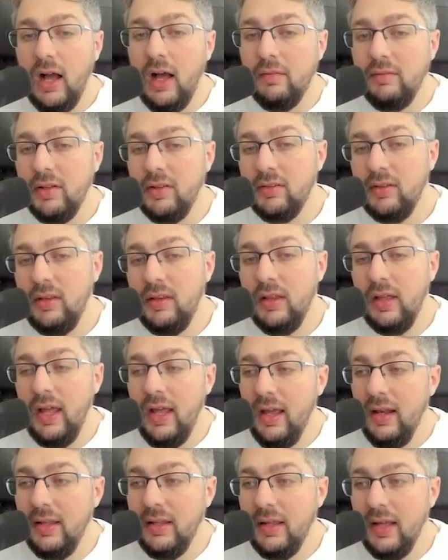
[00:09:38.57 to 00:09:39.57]
Obviously the
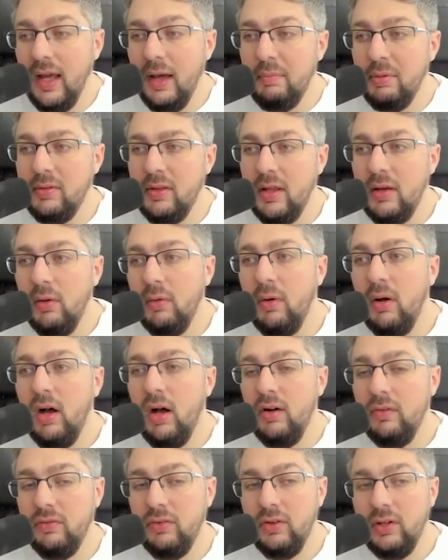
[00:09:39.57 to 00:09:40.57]
handicap is they don't
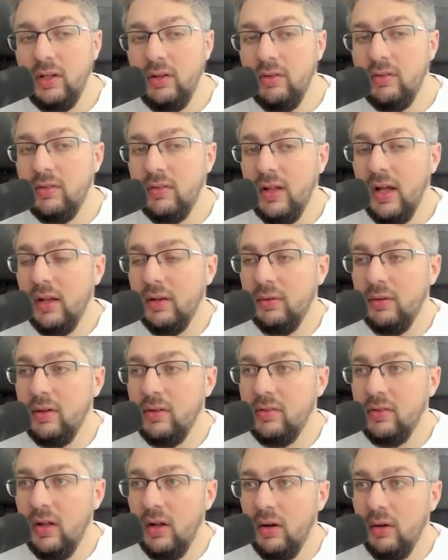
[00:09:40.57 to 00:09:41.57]
offer huge
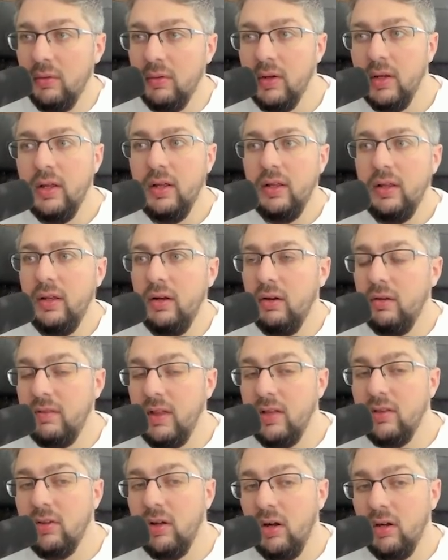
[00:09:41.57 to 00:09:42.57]
salaries, so you know, if
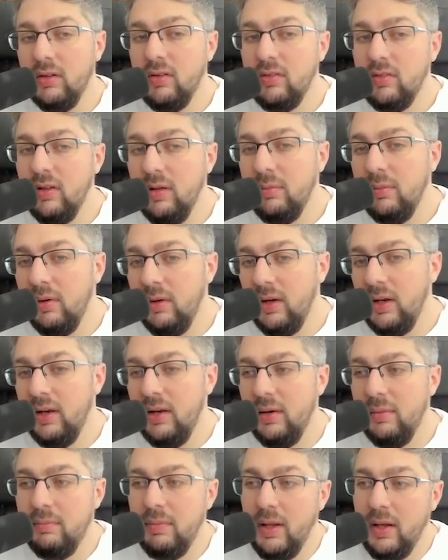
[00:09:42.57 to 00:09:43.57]
they talk to
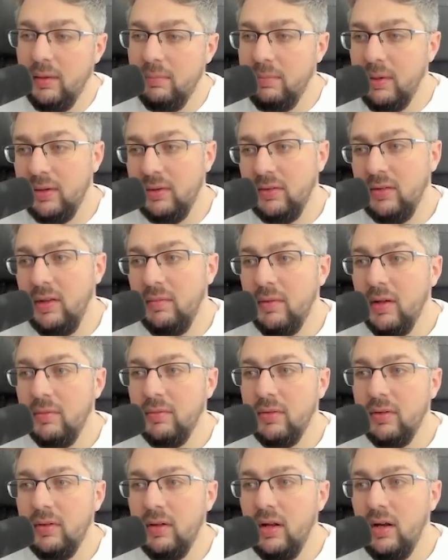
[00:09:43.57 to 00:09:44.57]
someone and a bigger team
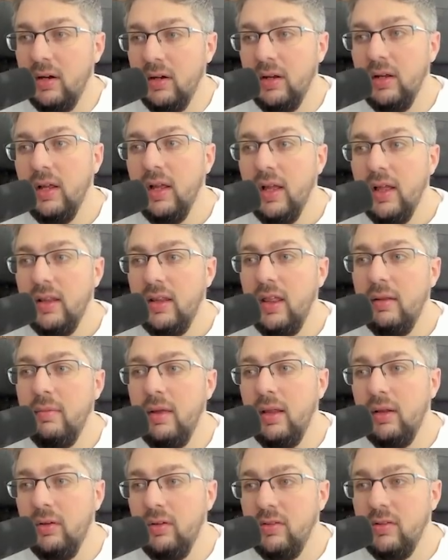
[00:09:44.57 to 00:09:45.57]
comes along, they
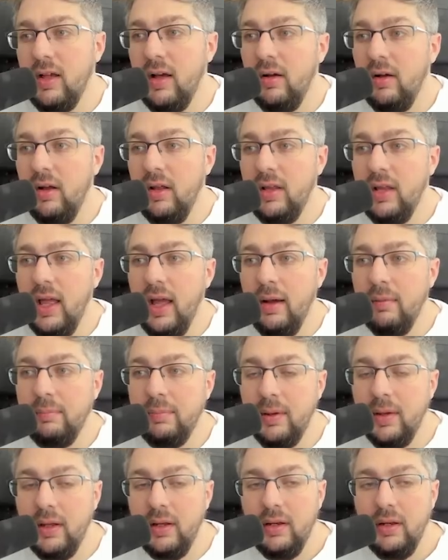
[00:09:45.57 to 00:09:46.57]
may lose out on that.
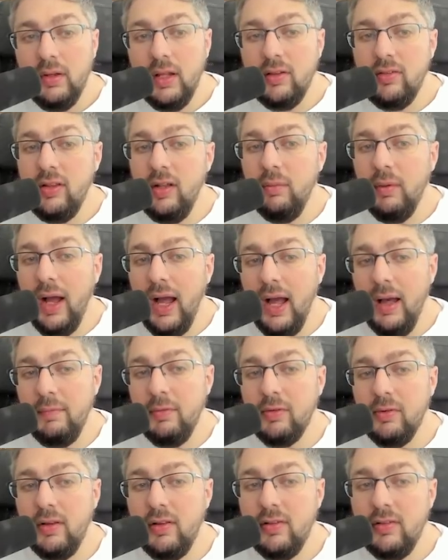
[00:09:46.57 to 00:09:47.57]
But let's see what
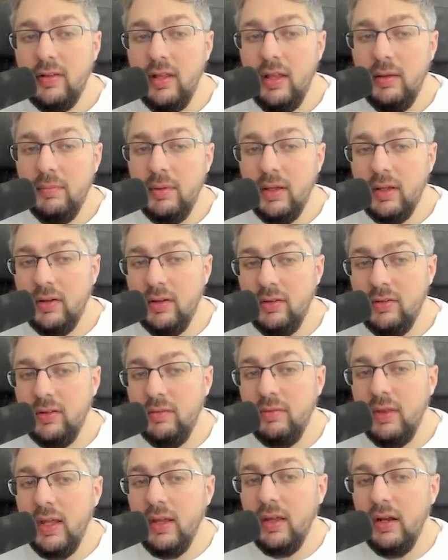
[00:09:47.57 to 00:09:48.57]
happens with this team, because
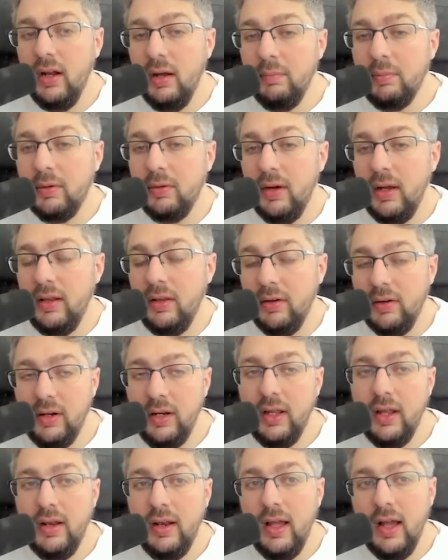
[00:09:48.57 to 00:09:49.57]
if they can upgrade, they're going to
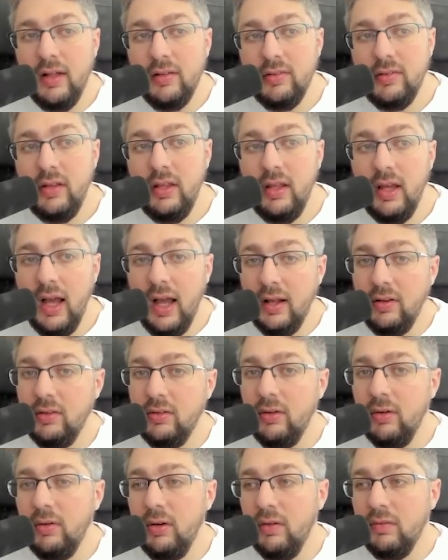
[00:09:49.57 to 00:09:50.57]
get nasty. I just
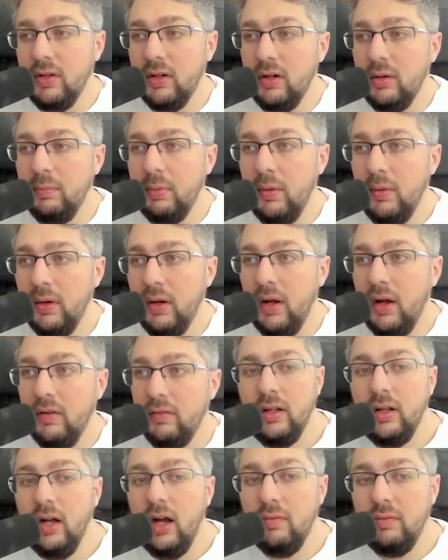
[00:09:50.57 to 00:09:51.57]
don't know if they're going to pull it
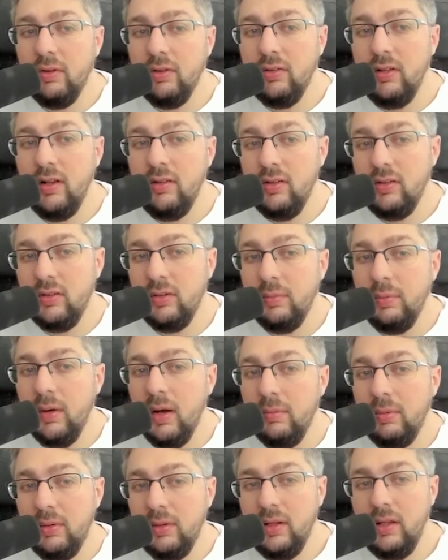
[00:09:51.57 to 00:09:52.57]
off. Conversations are
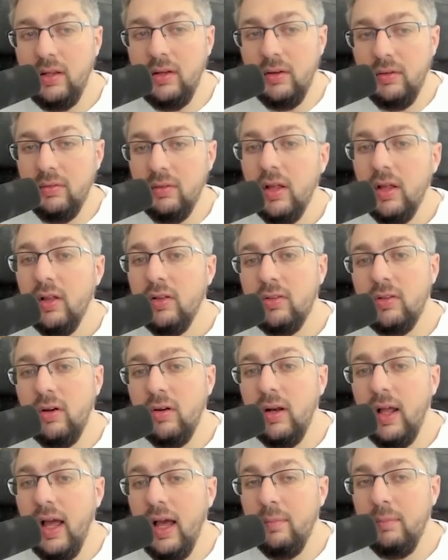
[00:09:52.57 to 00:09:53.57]
probably,
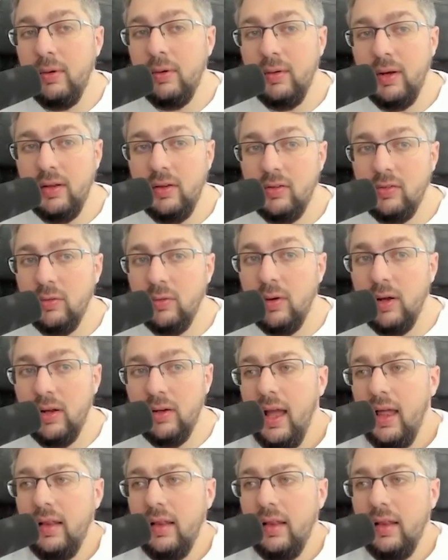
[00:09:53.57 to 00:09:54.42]
starting to happen around the squad.